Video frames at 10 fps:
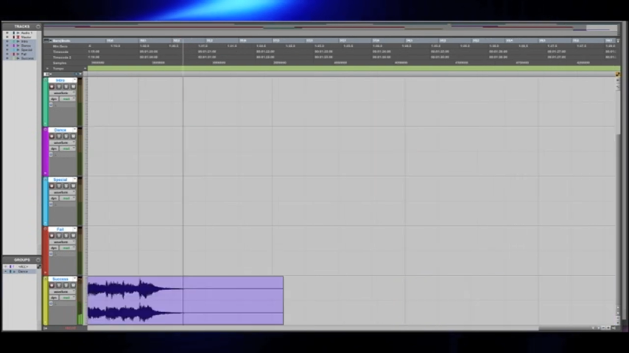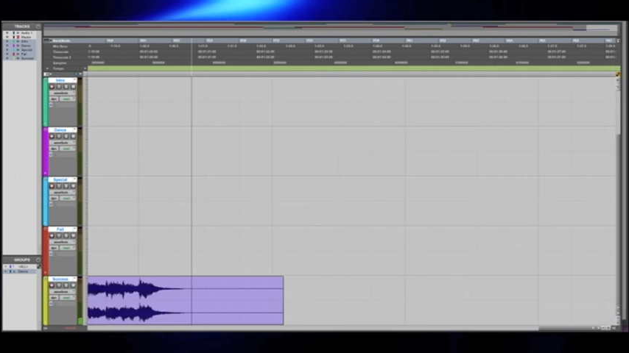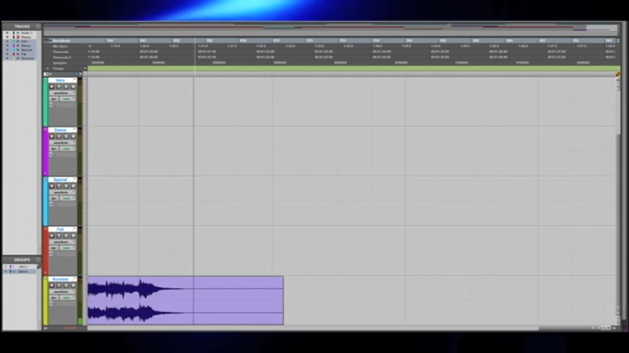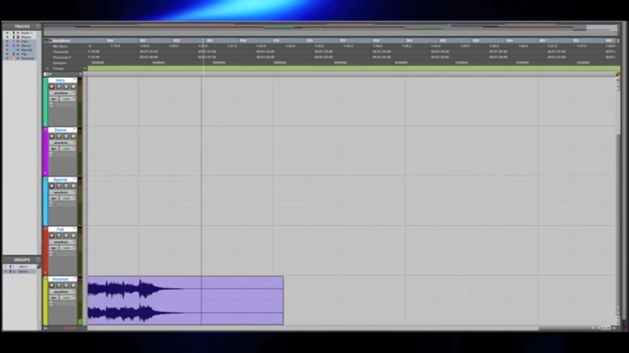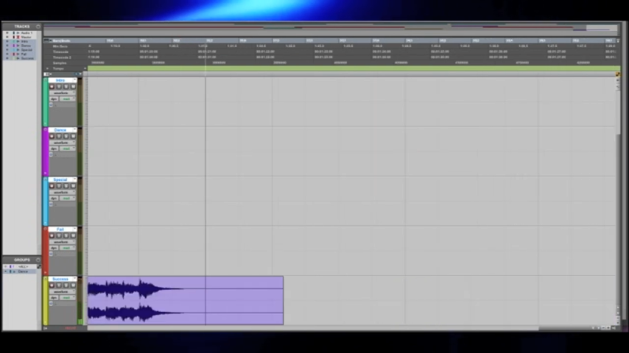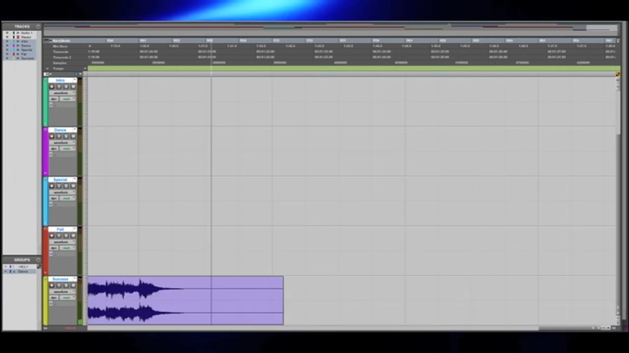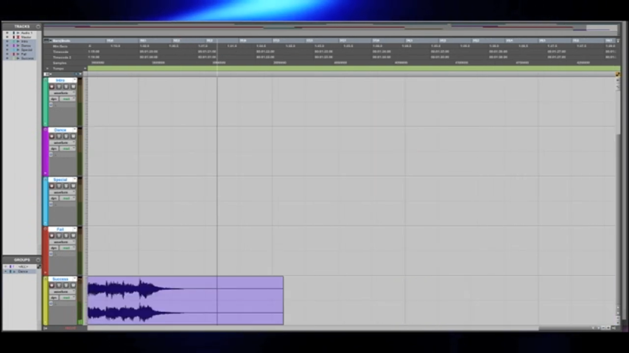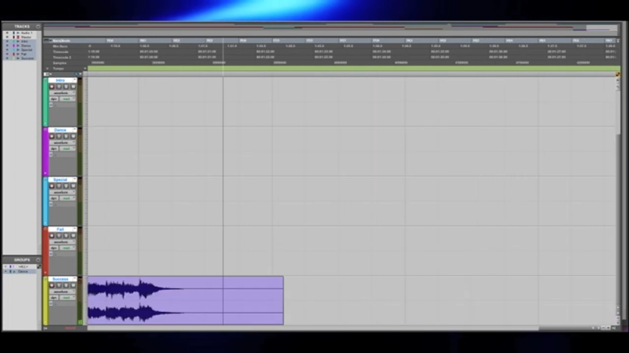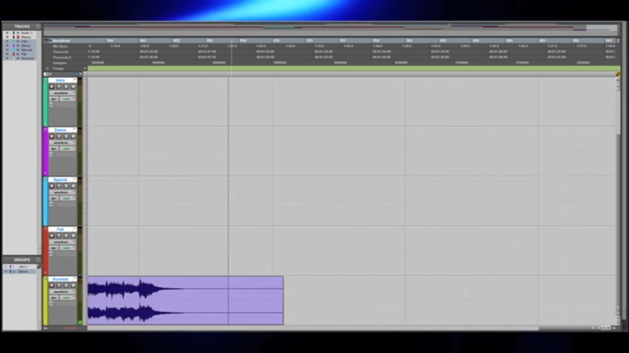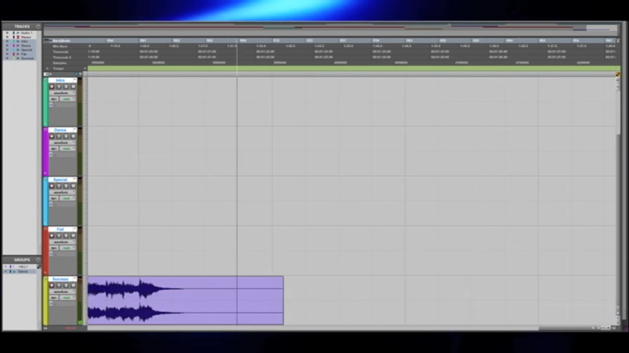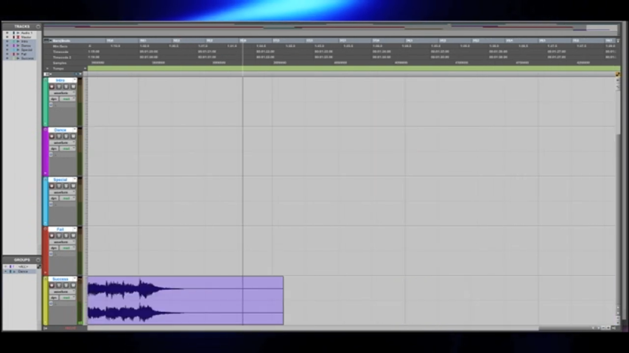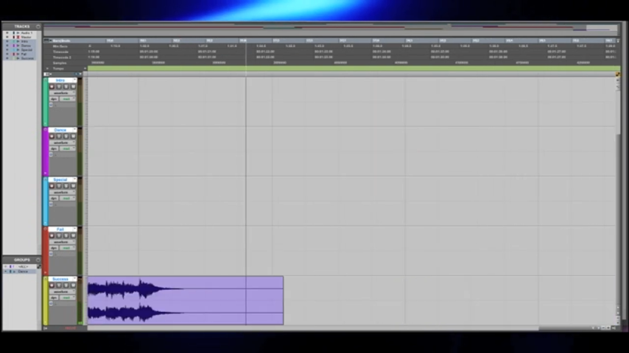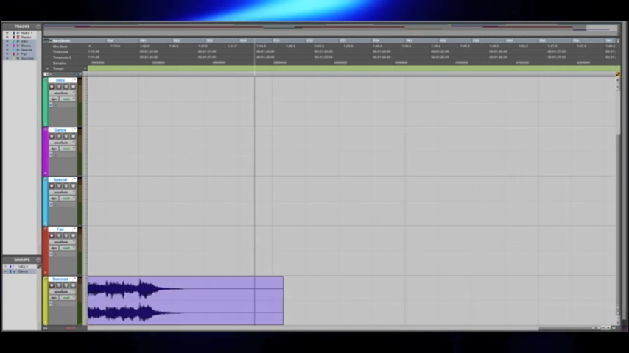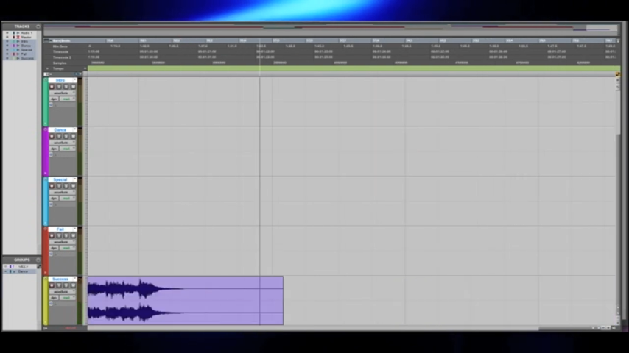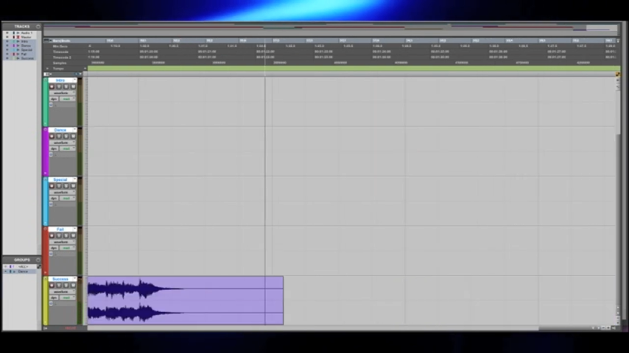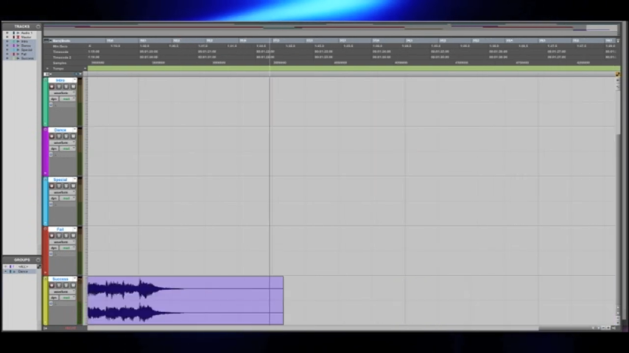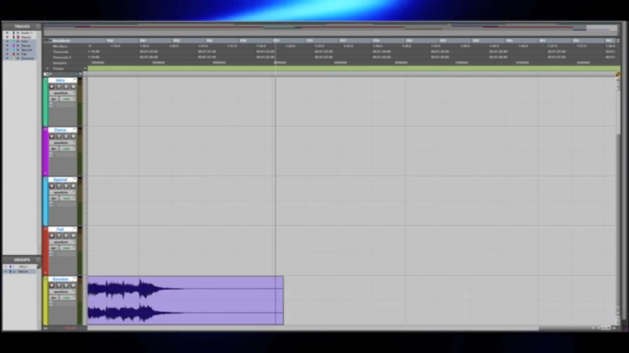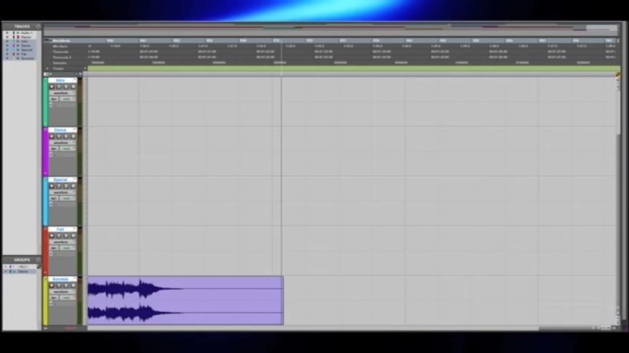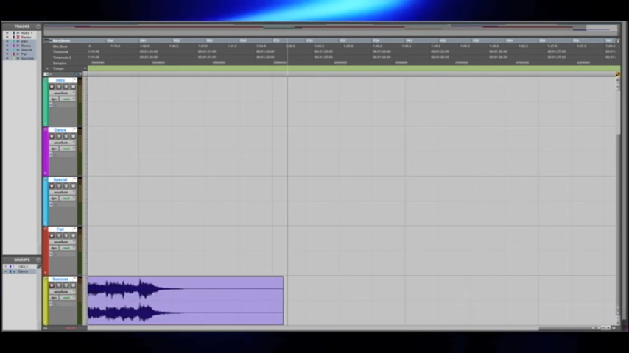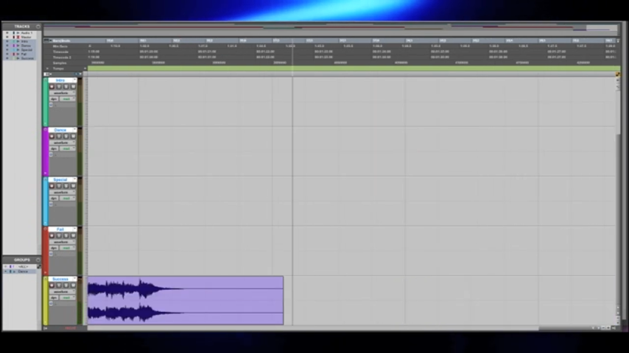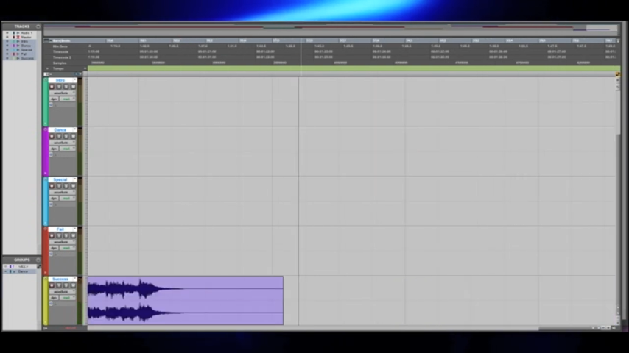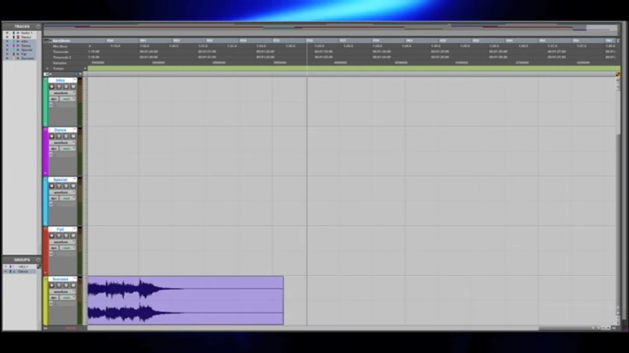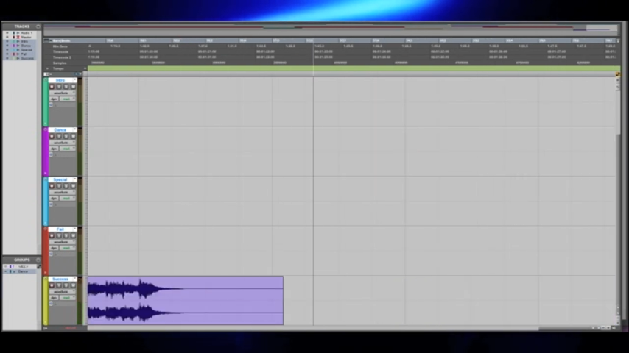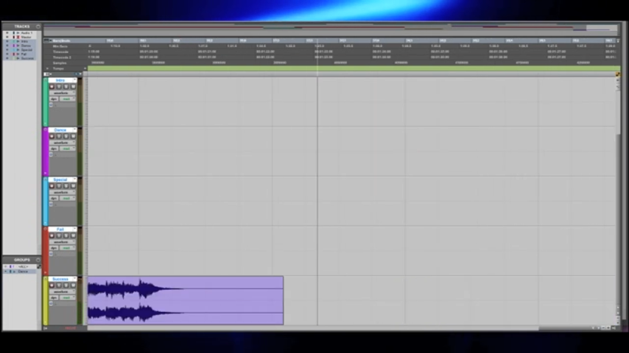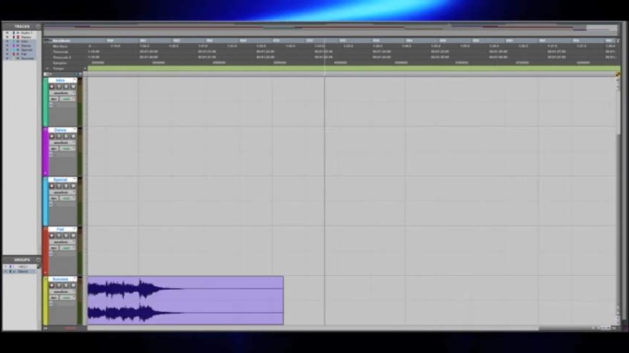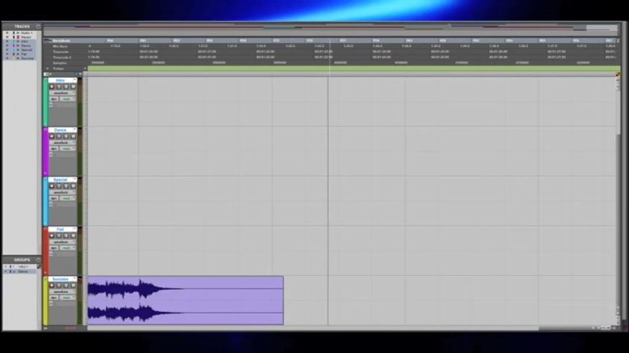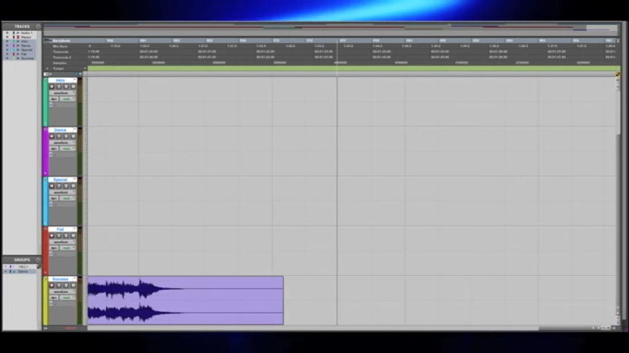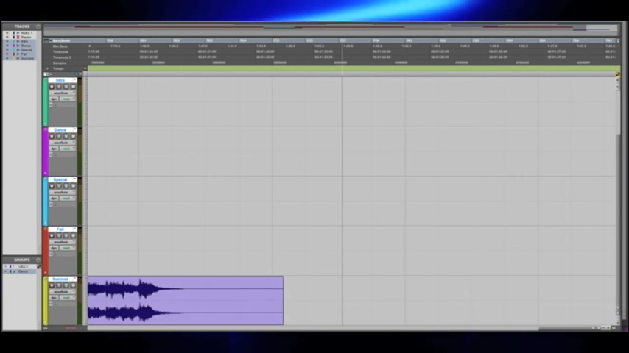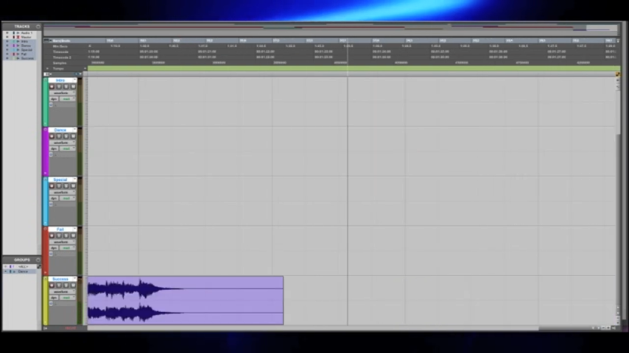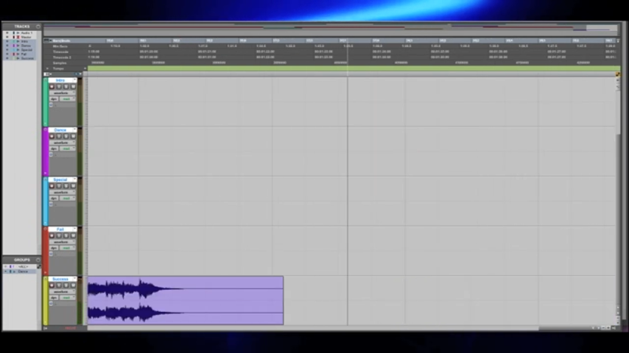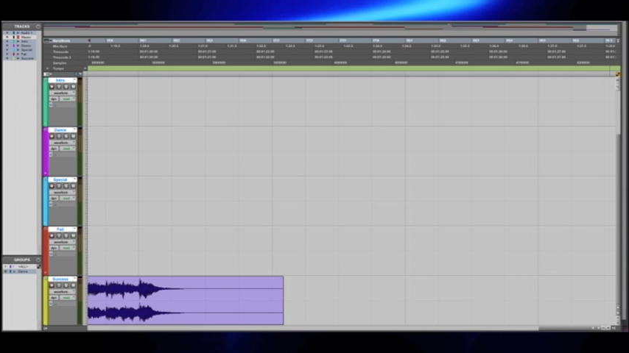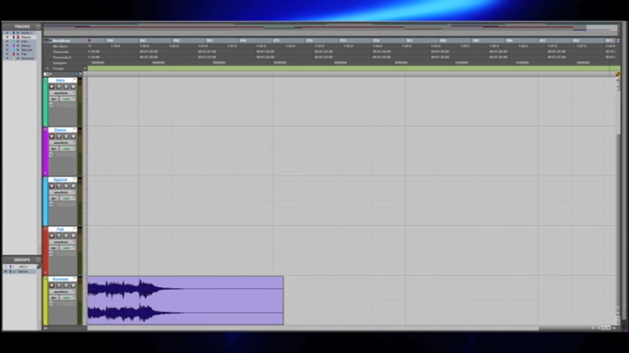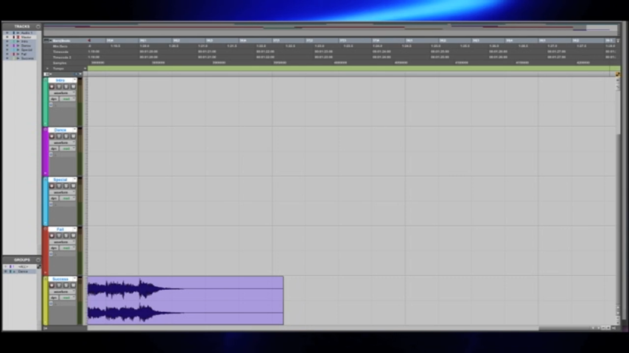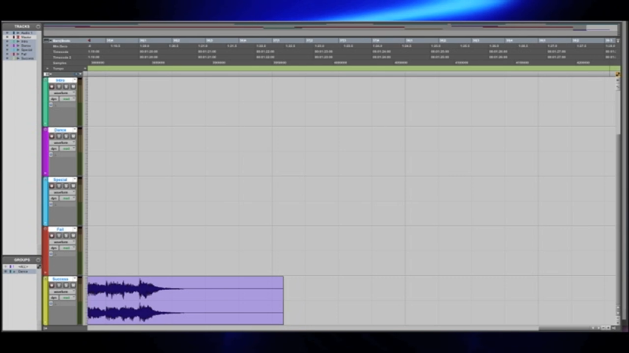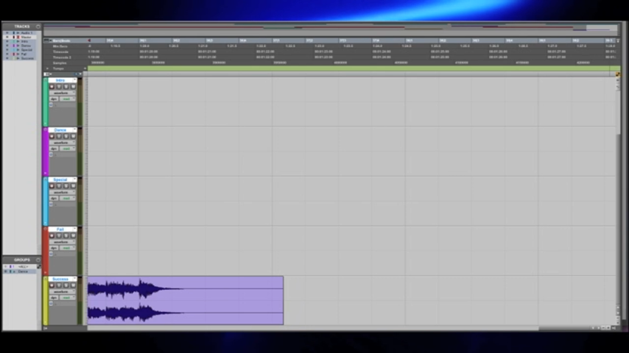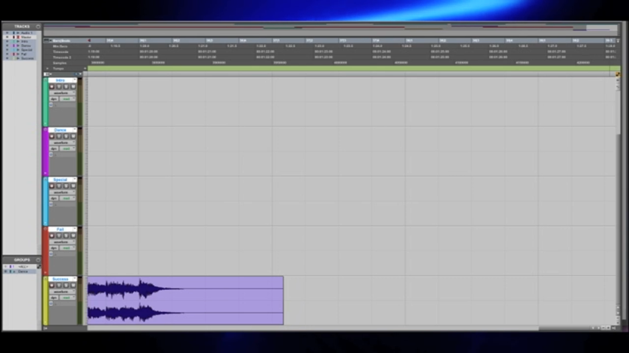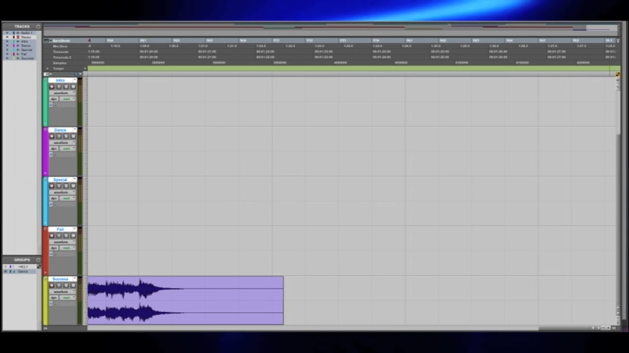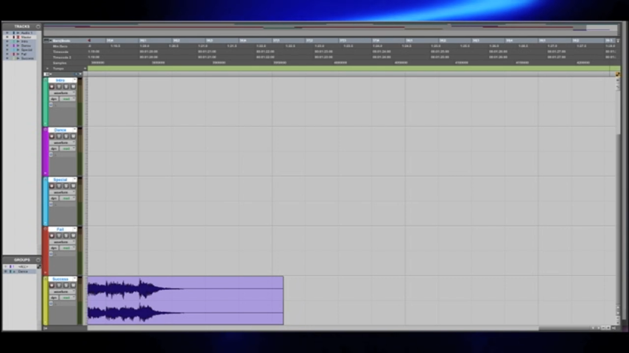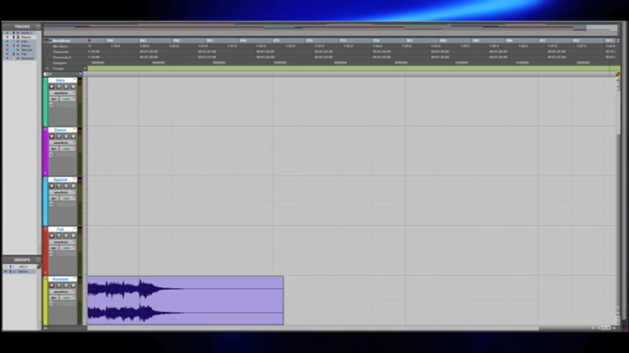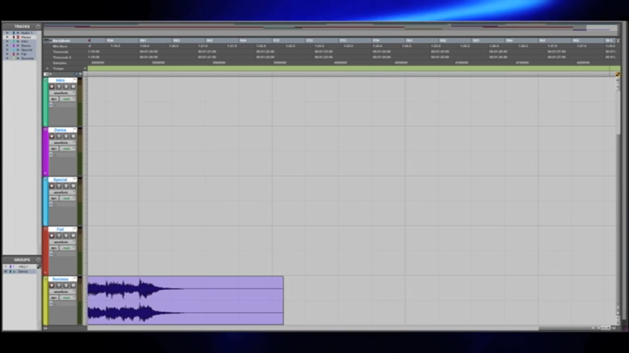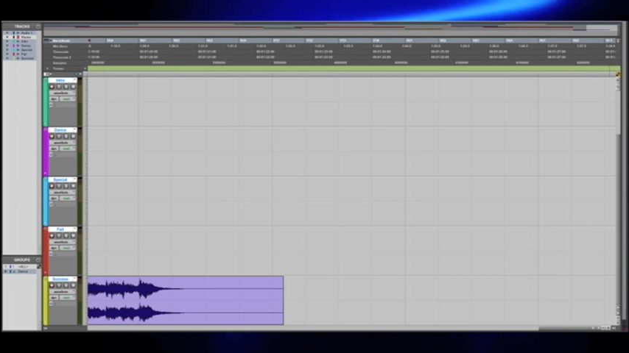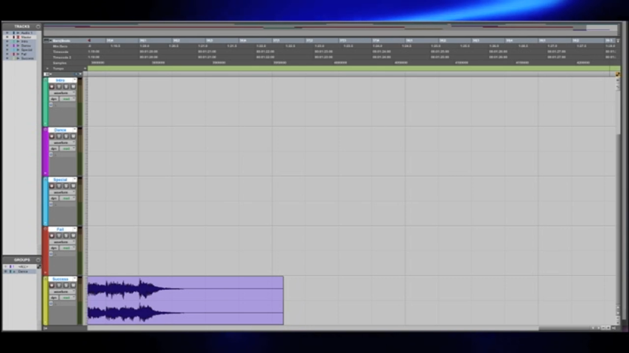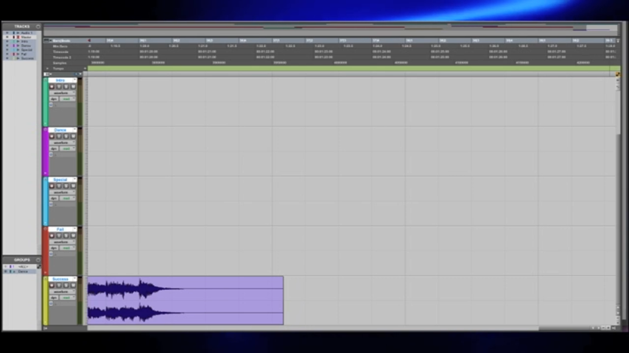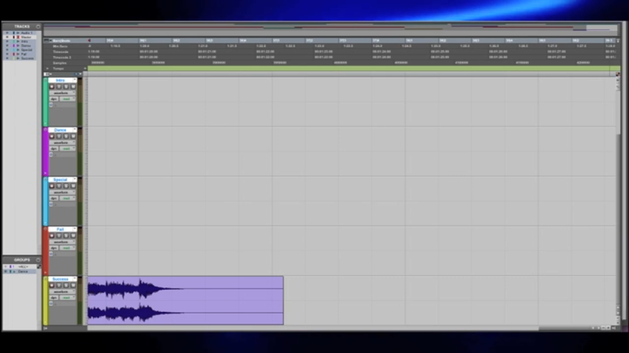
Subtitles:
[unreadable: no face in view]